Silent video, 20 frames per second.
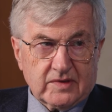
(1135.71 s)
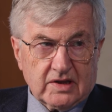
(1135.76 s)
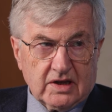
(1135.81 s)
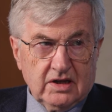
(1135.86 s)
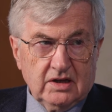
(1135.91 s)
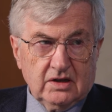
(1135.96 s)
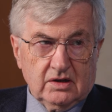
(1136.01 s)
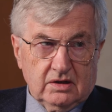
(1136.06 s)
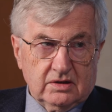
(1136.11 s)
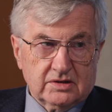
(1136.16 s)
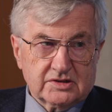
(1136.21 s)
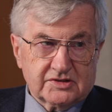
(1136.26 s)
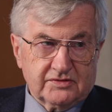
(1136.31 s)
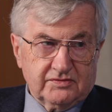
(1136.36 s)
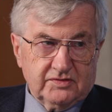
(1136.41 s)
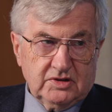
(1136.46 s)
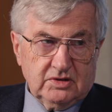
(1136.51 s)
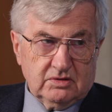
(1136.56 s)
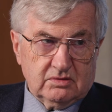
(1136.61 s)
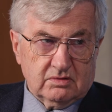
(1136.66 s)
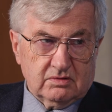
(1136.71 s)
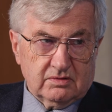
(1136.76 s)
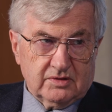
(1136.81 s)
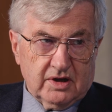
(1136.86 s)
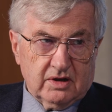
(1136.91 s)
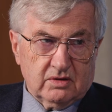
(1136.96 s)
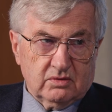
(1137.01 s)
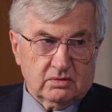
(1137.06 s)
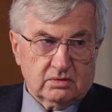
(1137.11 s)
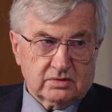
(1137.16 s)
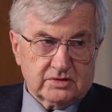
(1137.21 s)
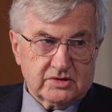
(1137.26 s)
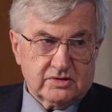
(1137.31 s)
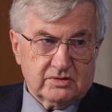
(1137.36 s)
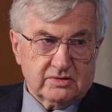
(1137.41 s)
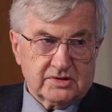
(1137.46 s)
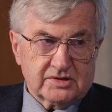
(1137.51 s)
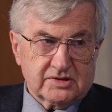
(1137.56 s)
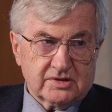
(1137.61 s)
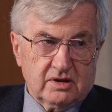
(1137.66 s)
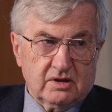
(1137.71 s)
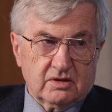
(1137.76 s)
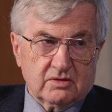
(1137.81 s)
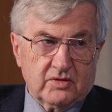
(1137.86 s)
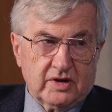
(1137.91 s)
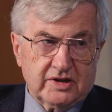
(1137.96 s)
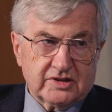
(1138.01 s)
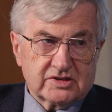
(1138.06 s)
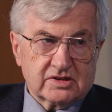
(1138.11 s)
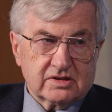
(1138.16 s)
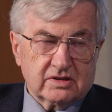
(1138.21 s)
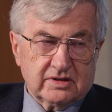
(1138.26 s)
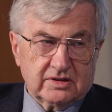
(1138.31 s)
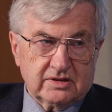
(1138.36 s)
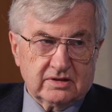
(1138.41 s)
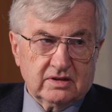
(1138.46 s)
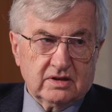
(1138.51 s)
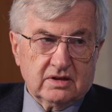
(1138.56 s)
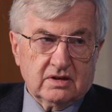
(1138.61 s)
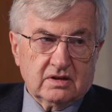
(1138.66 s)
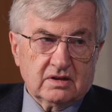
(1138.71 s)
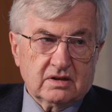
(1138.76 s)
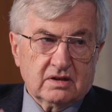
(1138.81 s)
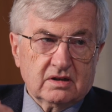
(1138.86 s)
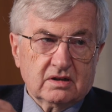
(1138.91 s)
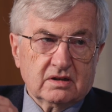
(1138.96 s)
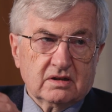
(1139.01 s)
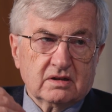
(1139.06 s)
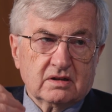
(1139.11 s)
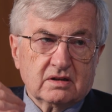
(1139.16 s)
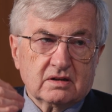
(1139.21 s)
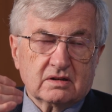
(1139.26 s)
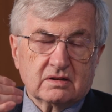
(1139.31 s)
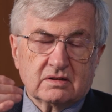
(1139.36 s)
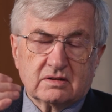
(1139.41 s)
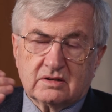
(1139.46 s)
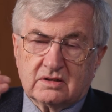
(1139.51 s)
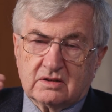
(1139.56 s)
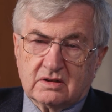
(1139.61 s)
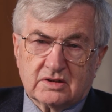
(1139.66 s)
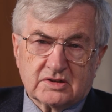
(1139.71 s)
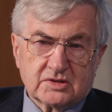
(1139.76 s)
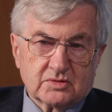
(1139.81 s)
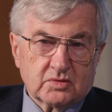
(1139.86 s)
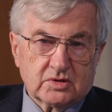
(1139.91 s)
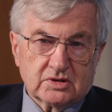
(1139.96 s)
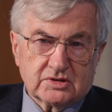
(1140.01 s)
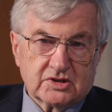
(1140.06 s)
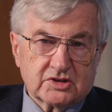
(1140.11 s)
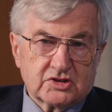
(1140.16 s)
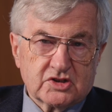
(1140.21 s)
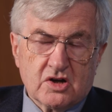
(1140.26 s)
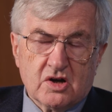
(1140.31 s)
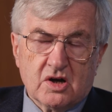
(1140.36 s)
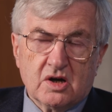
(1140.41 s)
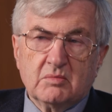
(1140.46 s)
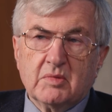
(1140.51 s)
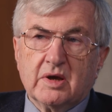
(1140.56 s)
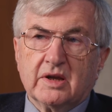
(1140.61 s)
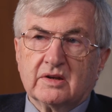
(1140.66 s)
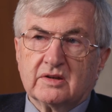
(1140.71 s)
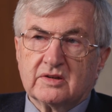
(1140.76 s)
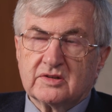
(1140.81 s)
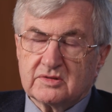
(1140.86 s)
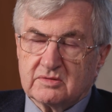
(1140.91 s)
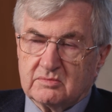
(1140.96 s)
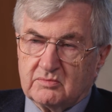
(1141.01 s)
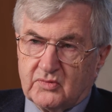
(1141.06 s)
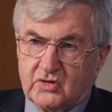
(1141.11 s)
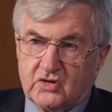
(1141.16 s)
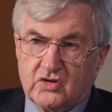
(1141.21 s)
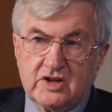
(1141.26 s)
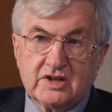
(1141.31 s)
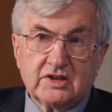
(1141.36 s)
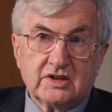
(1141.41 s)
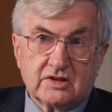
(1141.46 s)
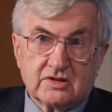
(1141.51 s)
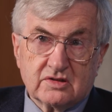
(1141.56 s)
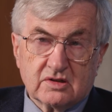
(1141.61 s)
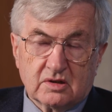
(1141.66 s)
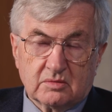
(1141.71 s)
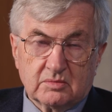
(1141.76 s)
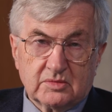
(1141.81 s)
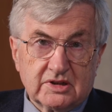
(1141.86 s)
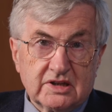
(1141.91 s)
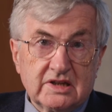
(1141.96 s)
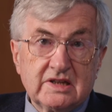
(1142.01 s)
Hitler's view that all Jews are racially, as it were, determined, predetermined,